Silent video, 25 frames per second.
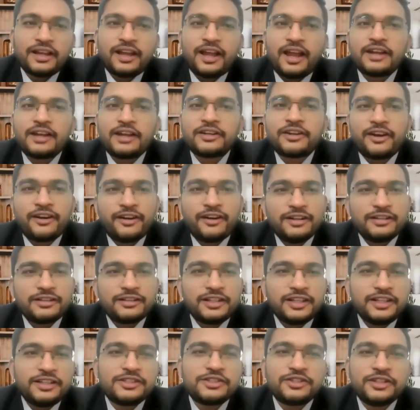And
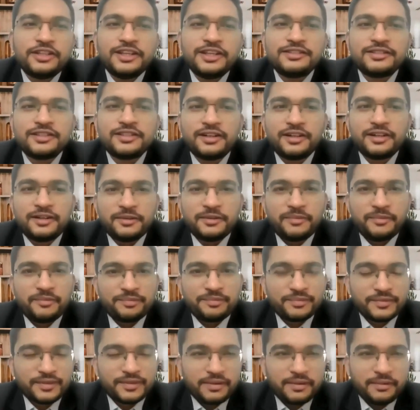currently, she is a
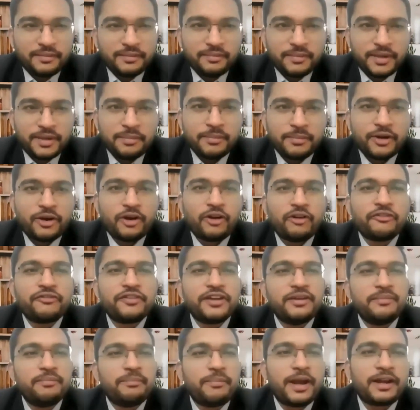member of
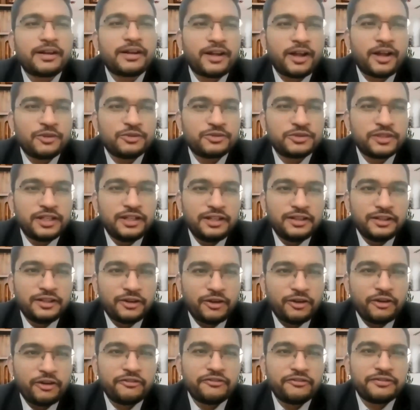Impact Council
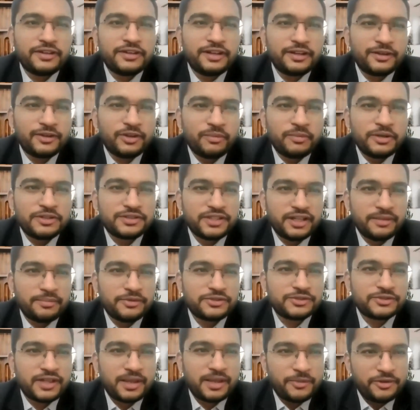of Global
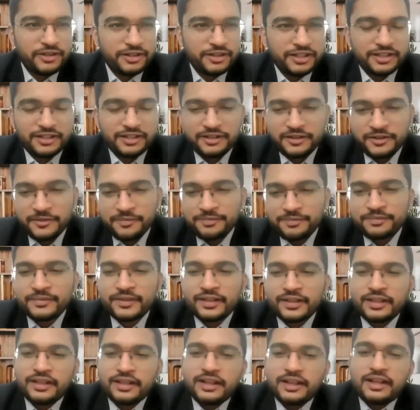Shapers Community.
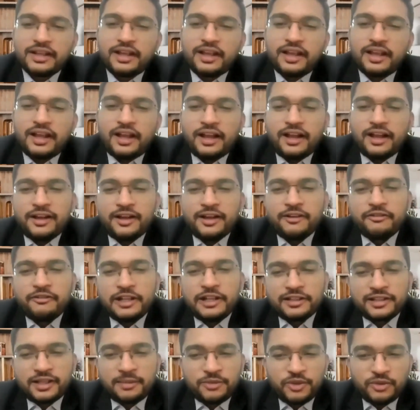
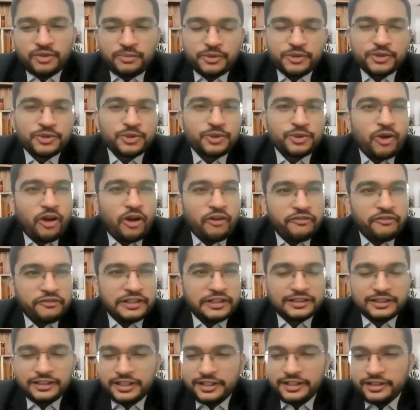Welcome, Nupur, to Coffee
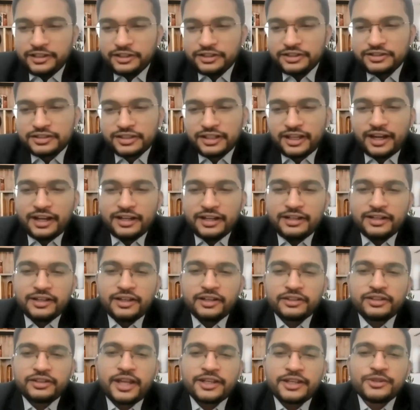with Leaders, and
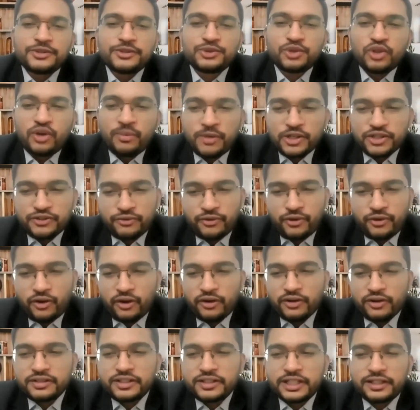thank you so much
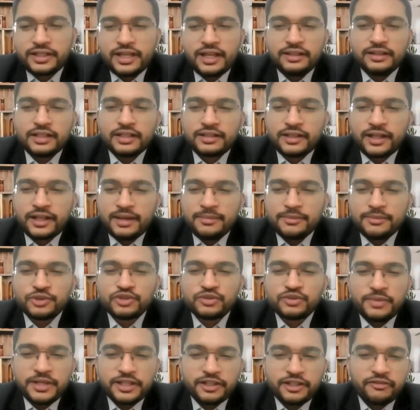for taking the time to
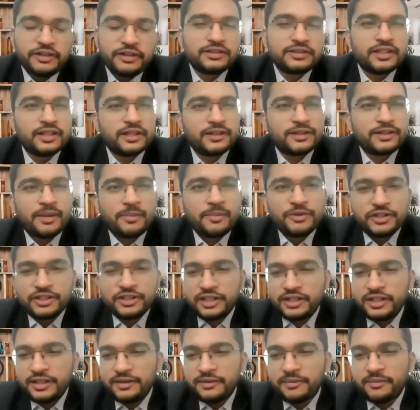speak with the
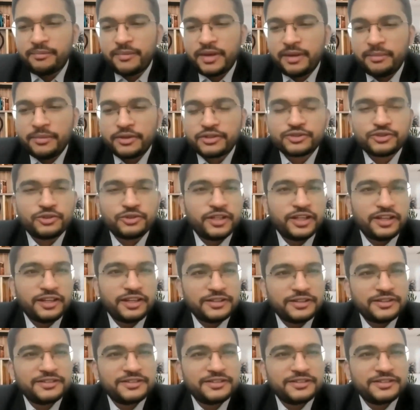community members today.